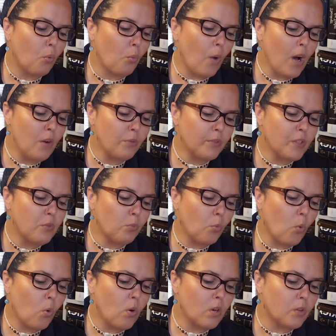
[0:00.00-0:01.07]
what
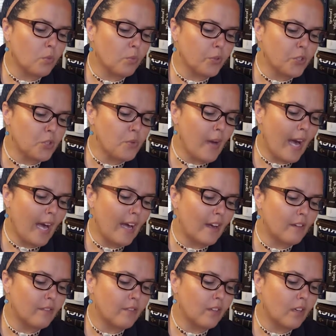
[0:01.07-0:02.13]
reward will you
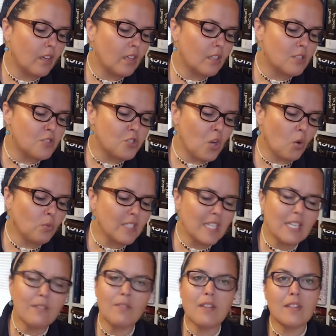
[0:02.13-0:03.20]
have? Don't
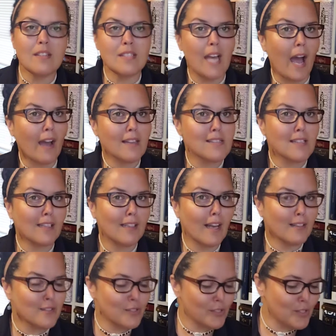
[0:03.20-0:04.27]
even the tax
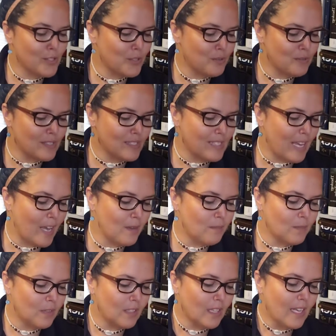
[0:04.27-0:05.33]
collectors do the
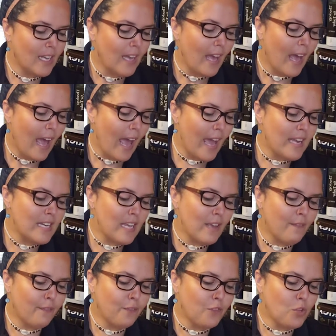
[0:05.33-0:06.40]
same? And
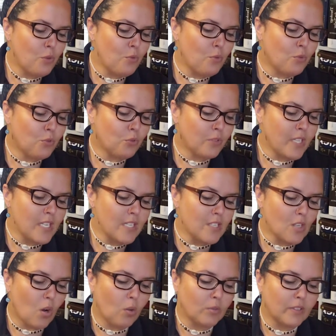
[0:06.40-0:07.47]
if you greet
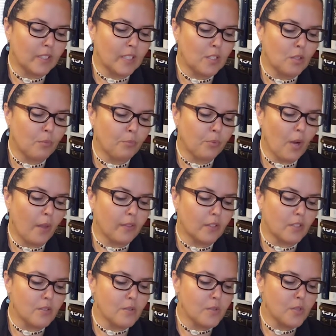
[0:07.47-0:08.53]
only your
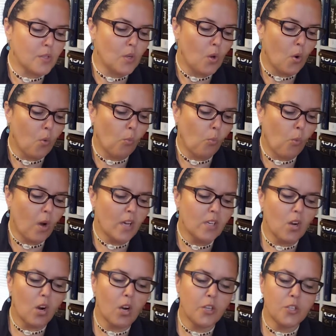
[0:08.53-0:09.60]
brothers,
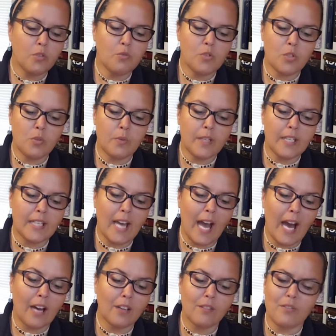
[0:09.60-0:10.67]
what are you doing
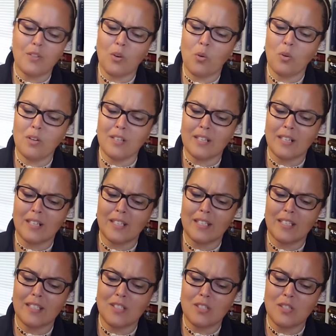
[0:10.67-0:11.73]
out of the
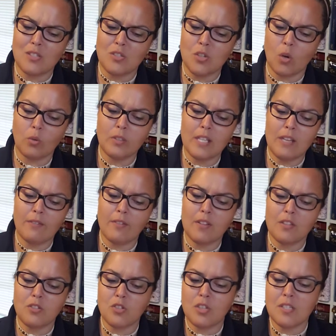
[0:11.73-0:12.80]
ordinary? Don't even
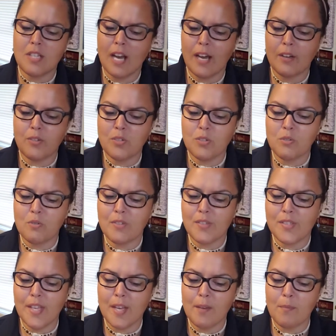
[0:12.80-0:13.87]
the Gentiles do the
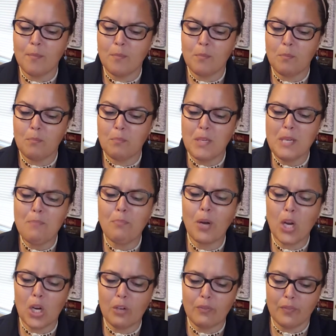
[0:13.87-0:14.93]
same? Be
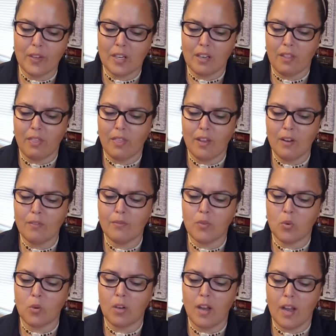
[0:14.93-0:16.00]
perfect,
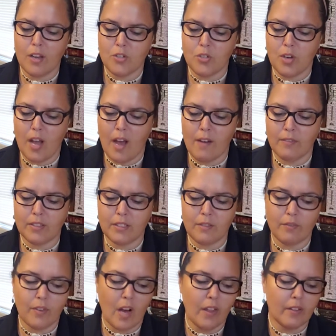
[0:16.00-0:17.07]
therefore, as your heavenly
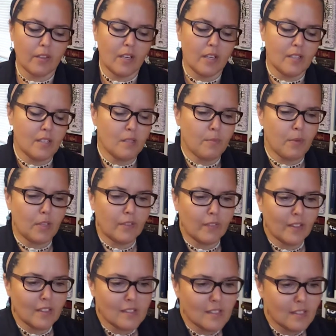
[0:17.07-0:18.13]
Father is
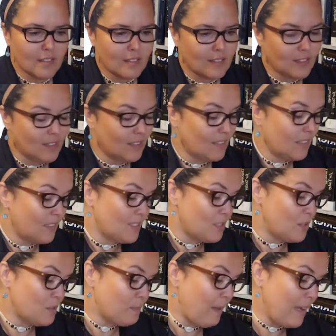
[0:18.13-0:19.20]
perfect.
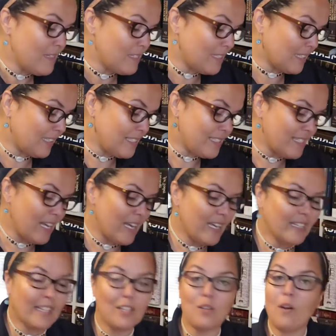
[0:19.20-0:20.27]
It's basically
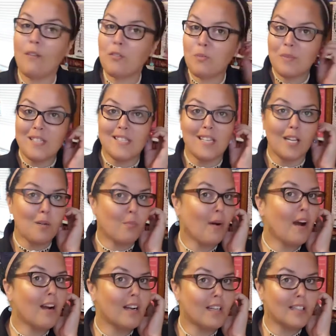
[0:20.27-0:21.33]
saying, like, you have to be set
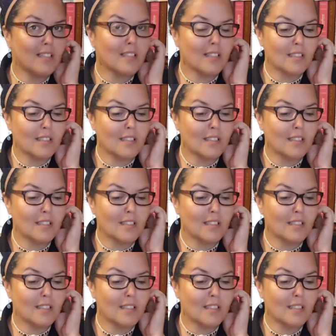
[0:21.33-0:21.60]
apart.